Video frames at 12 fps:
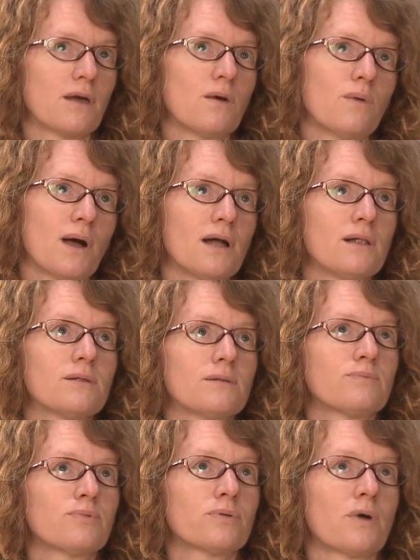
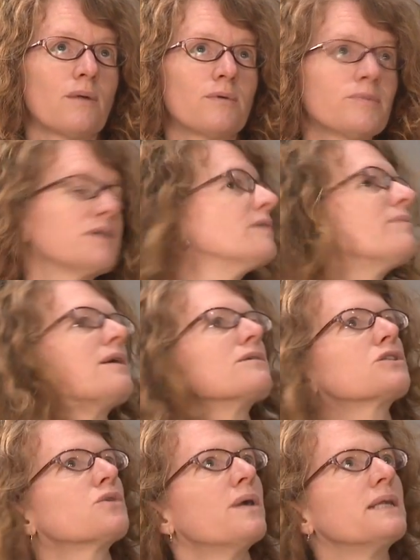Well, probably
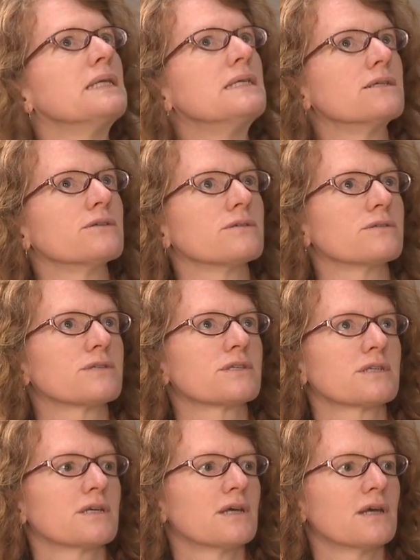about 20
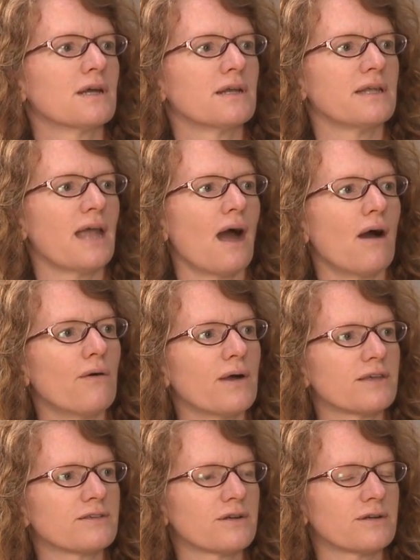years now.
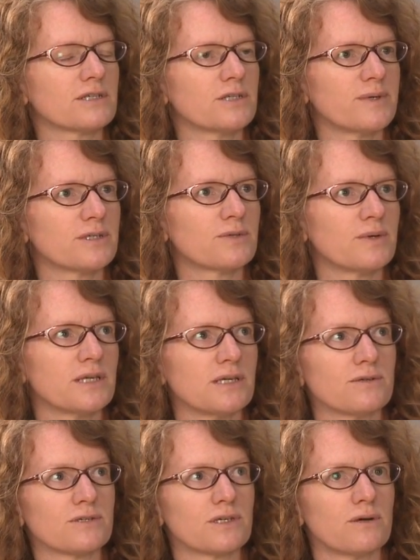I started about 20
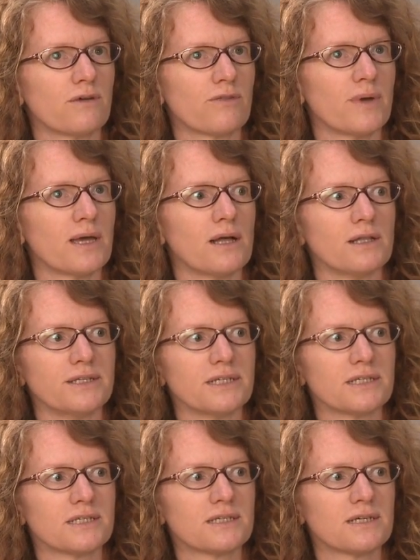years ago with my
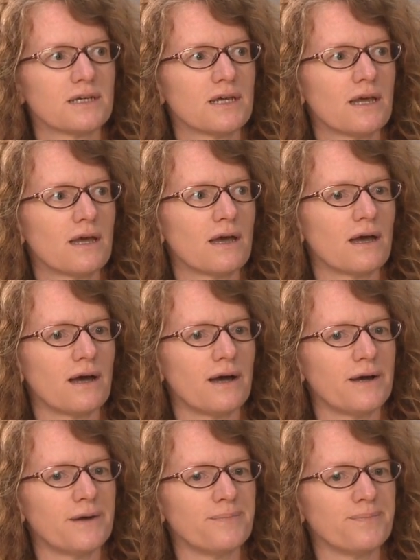eldest.
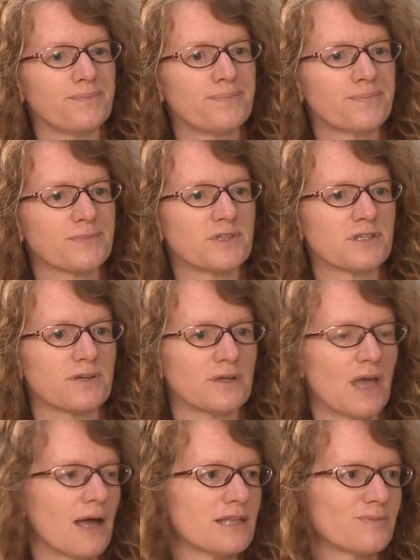So
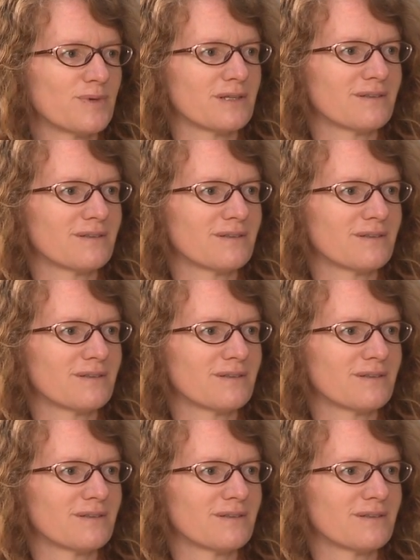yeah, it's been...